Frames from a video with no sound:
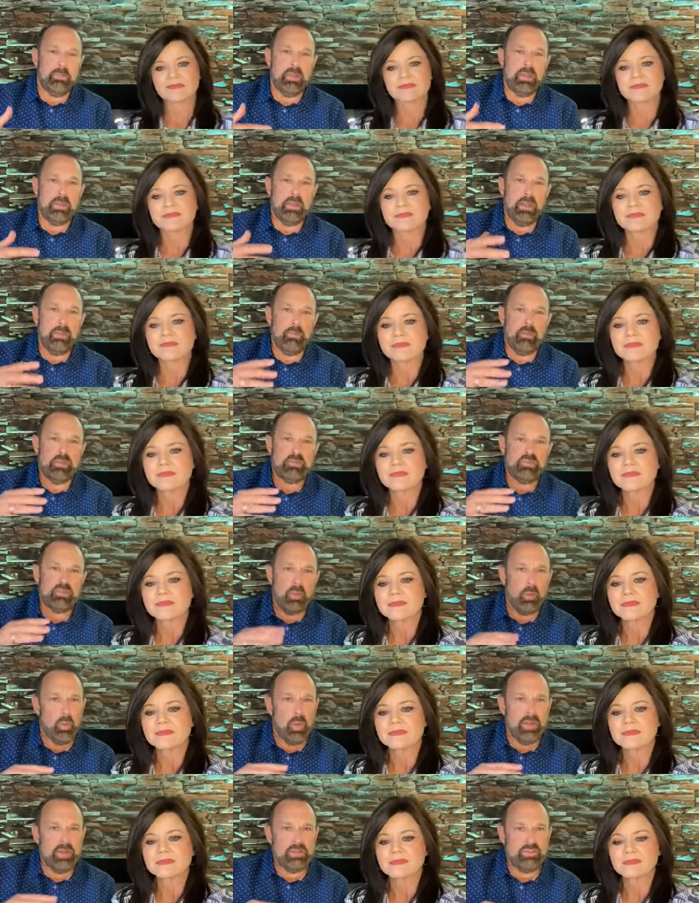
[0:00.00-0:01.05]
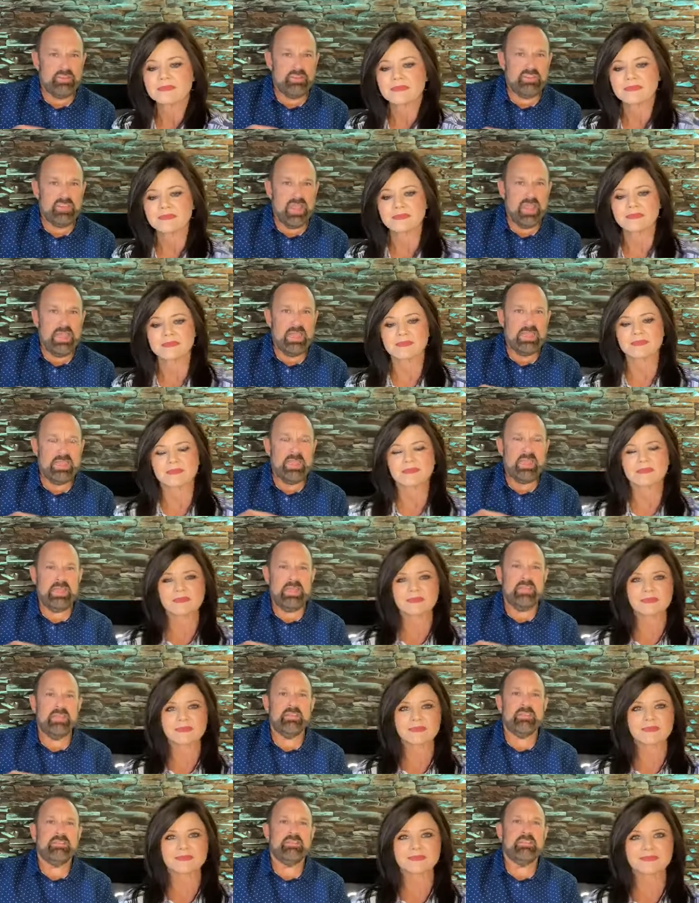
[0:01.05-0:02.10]
Speaker 1: But and so what it's saying
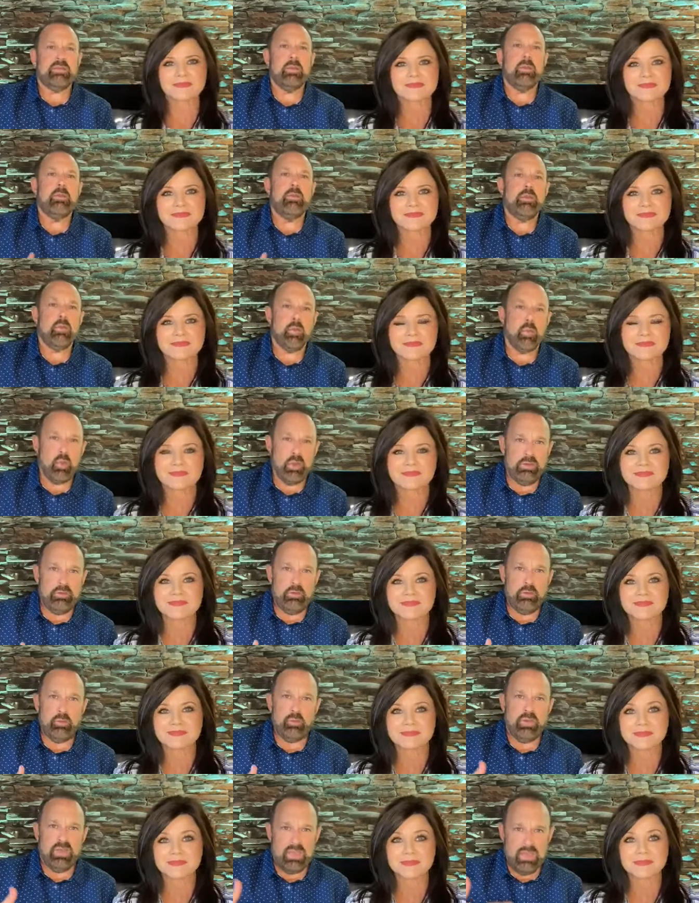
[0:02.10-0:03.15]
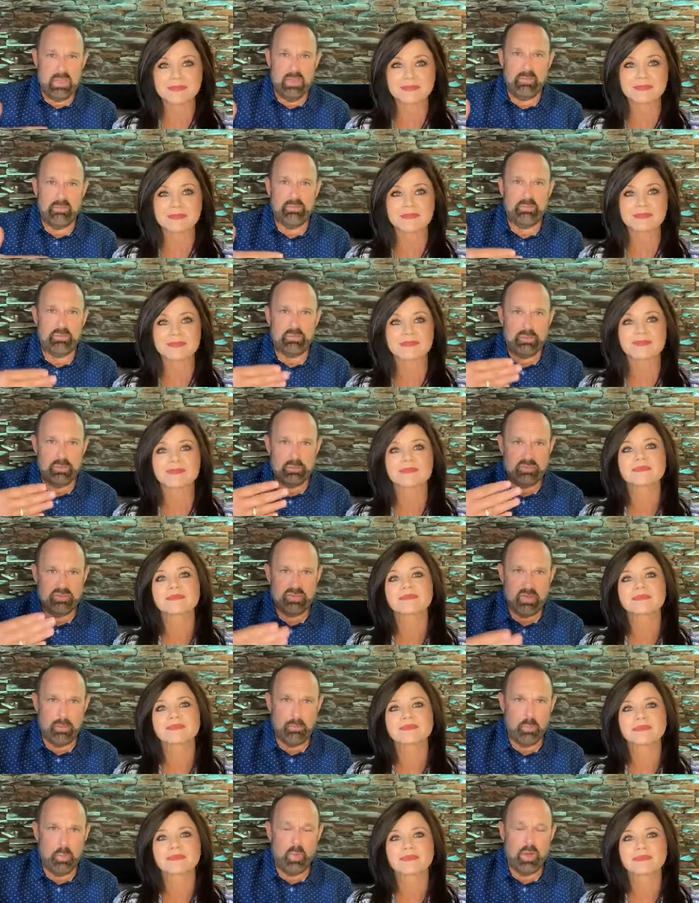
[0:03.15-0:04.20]
is you, when you give to
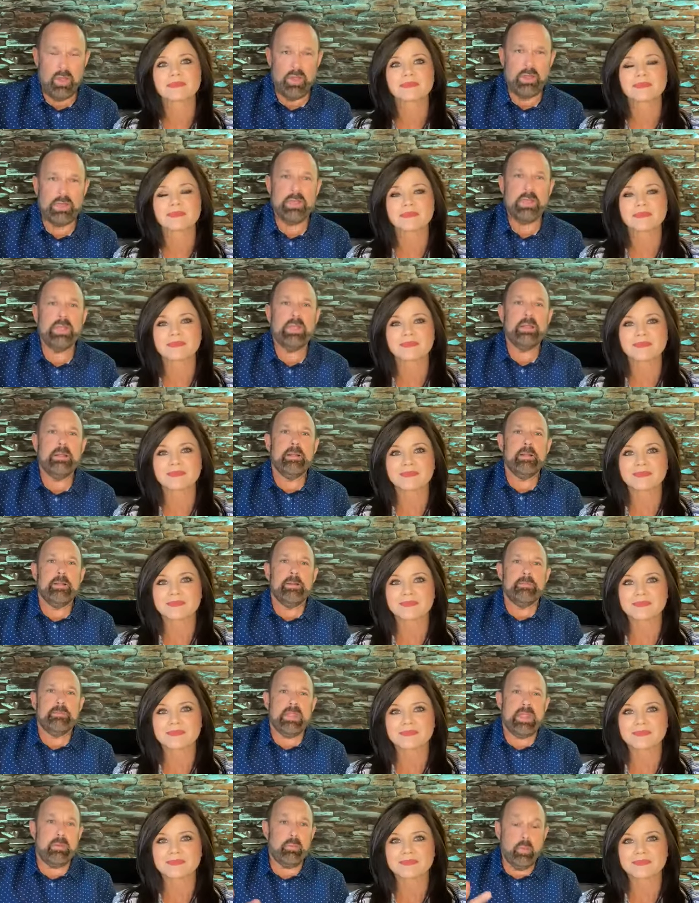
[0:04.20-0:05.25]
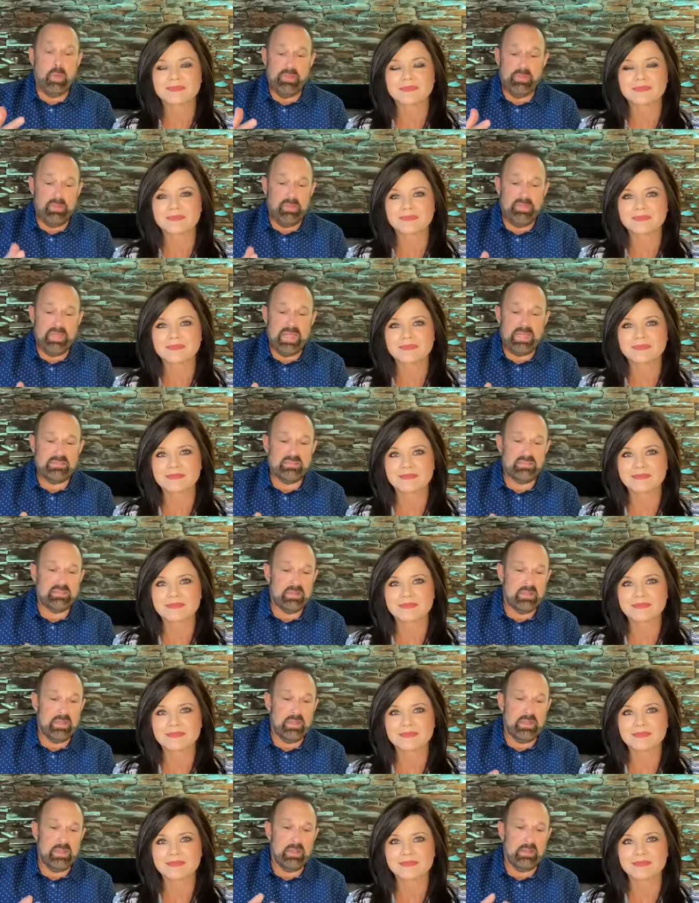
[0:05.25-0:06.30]
someone, and whether that's